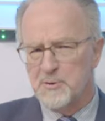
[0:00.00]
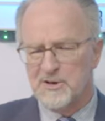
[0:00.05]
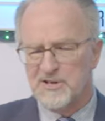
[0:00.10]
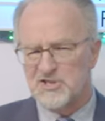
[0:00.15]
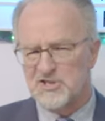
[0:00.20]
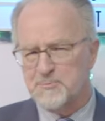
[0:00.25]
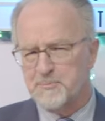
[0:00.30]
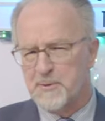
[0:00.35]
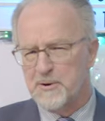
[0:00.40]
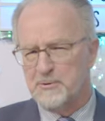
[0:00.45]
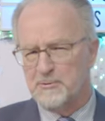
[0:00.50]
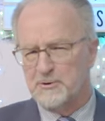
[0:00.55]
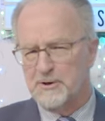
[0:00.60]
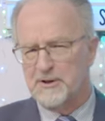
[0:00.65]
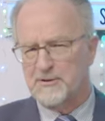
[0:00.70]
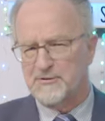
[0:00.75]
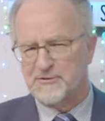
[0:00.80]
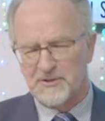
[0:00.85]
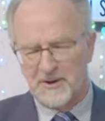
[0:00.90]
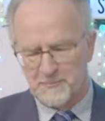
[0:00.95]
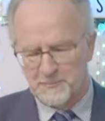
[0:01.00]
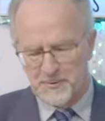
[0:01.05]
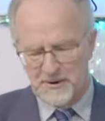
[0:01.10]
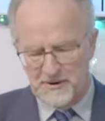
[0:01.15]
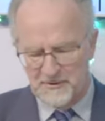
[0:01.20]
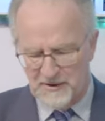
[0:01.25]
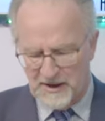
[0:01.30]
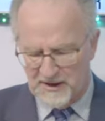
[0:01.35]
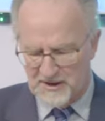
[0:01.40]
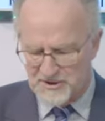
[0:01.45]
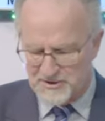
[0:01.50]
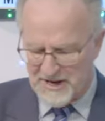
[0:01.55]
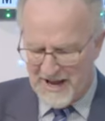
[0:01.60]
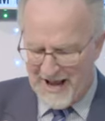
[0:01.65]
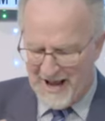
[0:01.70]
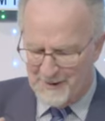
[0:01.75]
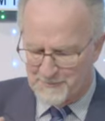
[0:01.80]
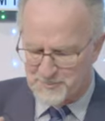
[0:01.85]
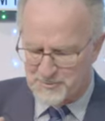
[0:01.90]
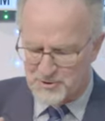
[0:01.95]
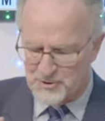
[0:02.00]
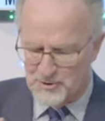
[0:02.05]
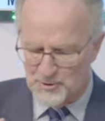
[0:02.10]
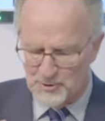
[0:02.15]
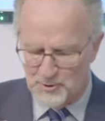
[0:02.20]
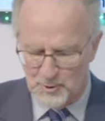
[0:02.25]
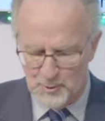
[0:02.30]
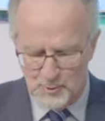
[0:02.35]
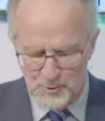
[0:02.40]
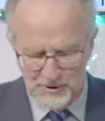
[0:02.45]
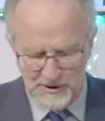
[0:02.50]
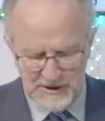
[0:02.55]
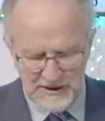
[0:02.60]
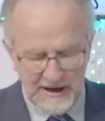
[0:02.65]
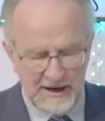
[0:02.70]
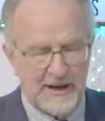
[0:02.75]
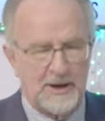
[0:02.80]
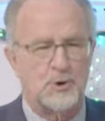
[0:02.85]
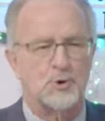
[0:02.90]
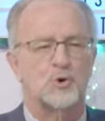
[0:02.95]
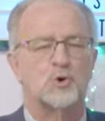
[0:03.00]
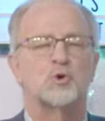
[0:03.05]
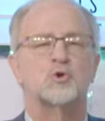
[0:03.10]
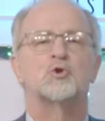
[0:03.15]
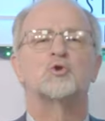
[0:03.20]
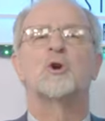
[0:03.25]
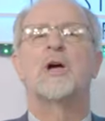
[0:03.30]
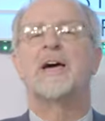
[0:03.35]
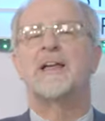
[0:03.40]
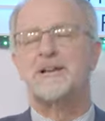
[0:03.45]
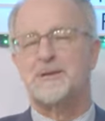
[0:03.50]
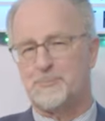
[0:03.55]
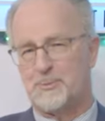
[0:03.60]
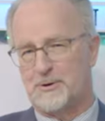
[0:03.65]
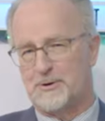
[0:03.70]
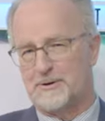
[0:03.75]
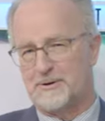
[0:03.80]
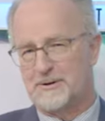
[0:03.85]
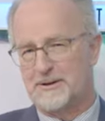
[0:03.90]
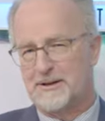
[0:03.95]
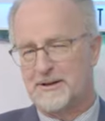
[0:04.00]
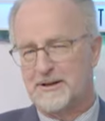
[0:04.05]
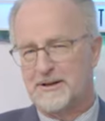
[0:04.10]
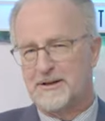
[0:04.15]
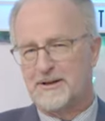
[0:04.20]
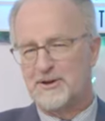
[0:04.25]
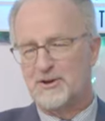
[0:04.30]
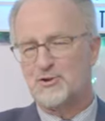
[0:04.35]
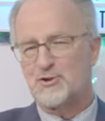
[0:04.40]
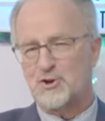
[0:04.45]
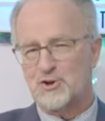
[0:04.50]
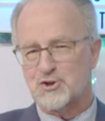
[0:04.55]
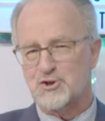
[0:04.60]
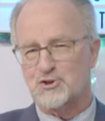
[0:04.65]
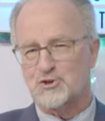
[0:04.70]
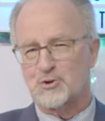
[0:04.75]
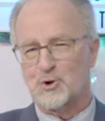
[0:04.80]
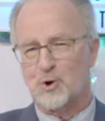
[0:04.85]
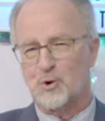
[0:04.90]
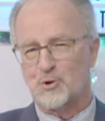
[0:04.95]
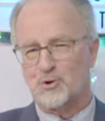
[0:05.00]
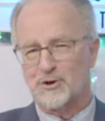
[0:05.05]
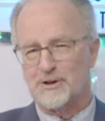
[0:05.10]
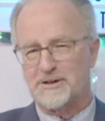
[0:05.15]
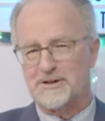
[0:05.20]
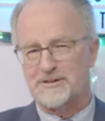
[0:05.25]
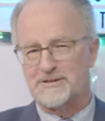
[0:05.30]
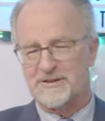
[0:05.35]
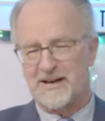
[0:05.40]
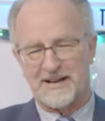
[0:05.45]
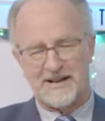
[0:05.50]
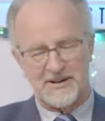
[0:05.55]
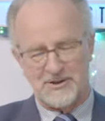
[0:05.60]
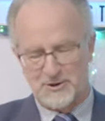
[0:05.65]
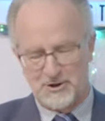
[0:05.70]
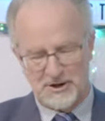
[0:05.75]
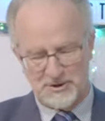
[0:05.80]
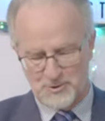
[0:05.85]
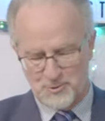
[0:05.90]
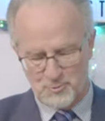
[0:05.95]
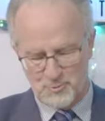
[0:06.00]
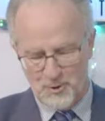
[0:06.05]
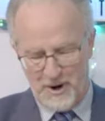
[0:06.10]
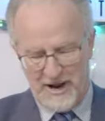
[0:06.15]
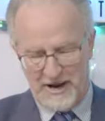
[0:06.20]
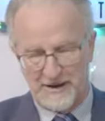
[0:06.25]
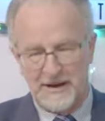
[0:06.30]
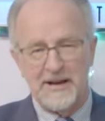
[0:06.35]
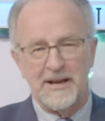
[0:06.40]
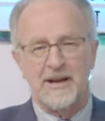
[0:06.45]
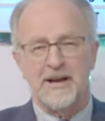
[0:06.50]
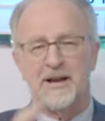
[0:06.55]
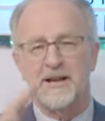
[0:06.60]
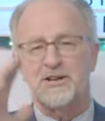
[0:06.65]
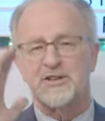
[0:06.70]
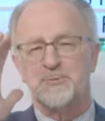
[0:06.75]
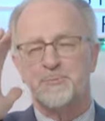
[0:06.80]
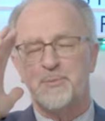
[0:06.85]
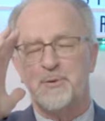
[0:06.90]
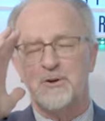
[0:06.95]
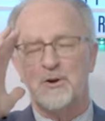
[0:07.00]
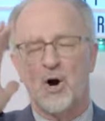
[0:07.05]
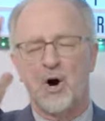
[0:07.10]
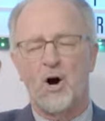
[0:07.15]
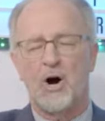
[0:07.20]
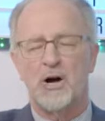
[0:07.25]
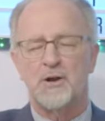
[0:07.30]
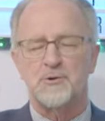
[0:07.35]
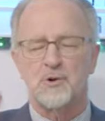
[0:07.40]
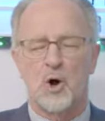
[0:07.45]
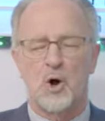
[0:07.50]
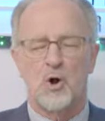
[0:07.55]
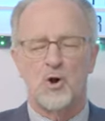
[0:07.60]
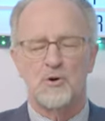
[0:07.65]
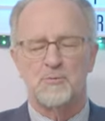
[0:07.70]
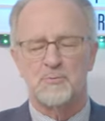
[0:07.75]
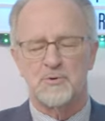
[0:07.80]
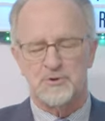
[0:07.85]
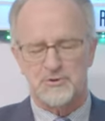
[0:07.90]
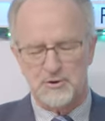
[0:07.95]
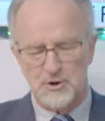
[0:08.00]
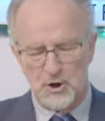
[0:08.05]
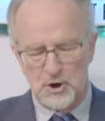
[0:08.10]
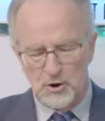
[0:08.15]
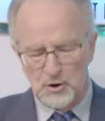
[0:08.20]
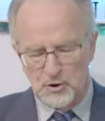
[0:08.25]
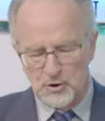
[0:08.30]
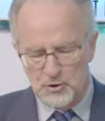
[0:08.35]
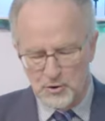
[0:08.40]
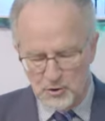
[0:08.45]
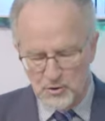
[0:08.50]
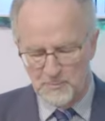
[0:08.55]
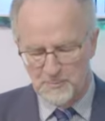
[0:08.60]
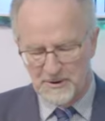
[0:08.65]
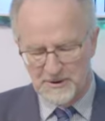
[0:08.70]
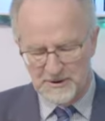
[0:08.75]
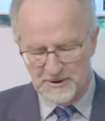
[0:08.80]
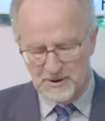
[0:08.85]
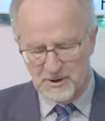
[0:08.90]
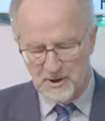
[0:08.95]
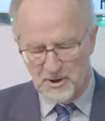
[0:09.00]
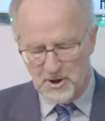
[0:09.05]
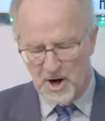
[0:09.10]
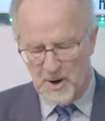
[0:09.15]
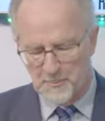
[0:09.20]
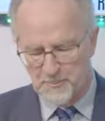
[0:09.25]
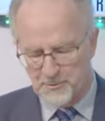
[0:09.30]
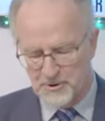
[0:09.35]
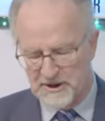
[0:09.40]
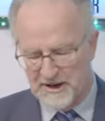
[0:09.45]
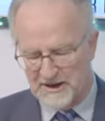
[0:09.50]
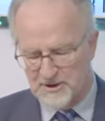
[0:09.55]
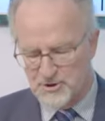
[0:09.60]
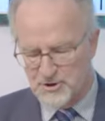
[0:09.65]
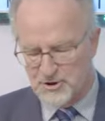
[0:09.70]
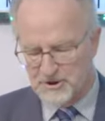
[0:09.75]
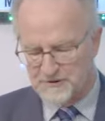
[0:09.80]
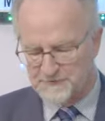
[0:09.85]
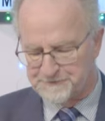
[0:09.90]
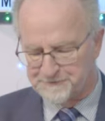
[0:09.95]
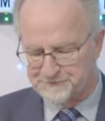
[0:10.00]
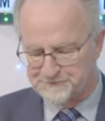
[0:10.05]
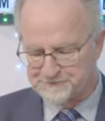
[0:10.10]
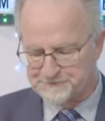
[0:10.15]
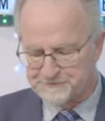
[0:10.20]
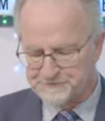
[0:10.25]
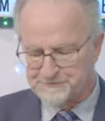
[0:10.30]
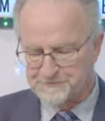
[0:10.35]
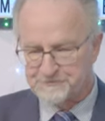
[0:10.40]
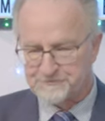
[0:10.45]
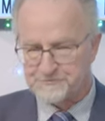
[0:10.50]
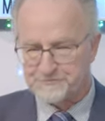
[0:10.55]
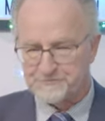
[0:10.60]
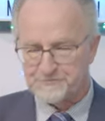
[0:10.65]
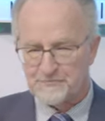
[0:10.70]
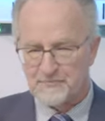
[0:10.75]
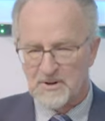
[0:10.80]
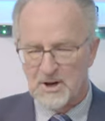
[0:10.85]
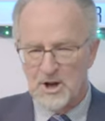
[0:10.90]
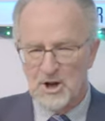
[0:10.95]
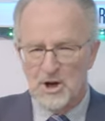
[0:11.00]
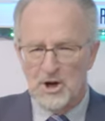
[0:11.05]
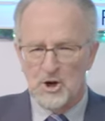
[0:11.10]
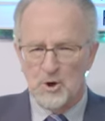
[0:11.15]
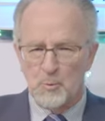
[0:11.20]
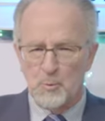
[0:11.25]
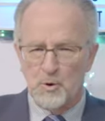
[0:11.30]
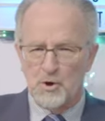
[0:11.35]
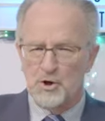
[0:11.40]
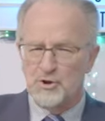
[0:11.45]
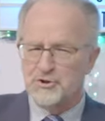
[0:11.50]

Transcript: to experience something that is absolutely incredible in the story that I just read. It is beyond almost human comprehension. We're